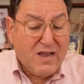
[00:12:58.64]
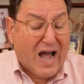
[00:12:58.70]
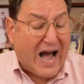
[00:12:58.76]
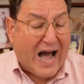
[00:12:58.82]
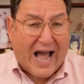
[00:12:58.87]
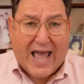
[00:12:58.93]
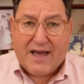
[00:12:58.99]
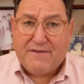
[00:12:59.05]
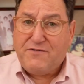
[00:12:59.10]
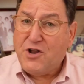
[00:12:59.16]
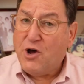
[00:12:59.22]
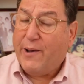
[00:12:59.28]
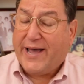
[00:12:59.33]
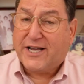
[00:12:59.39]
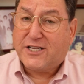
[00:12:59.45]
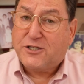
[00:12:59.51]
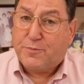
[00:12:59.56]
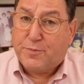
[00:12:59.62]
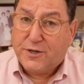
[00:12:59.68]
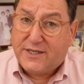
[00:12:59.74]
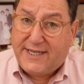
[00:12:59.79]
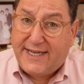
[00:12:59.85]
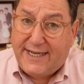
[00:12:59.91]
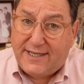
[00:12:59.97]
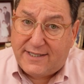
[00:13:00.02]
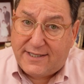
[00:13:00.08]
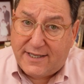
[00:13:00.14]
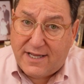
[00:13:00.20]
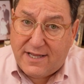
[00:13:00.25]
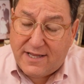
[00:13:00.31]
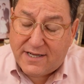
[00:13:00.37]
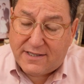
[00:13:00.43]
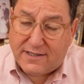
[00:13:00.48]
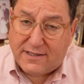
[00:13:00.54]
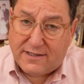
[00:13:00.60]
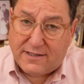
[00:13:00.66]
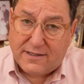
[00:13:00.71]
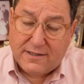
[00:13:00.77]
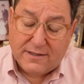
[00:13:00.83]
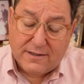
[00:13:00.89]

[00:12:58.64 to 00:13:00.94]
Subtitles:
I have no expertise in this.